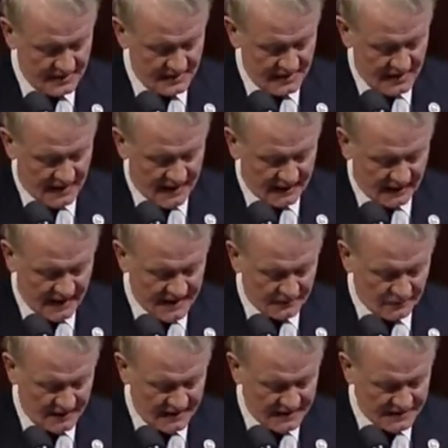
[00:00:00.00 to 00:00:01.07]
highlight
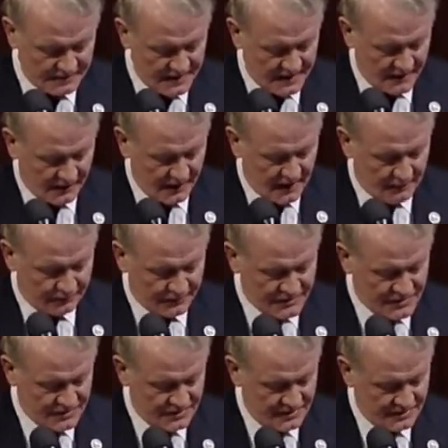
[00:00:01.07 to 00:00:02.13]
what has been
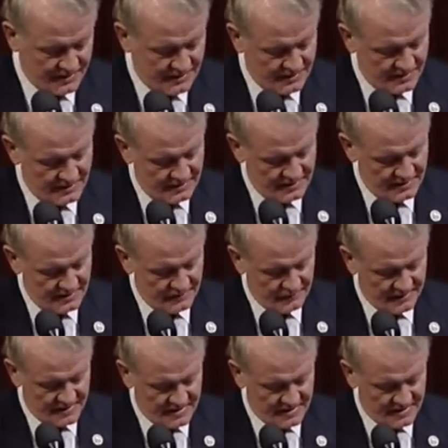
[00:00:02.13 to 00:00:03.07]
accomplished and what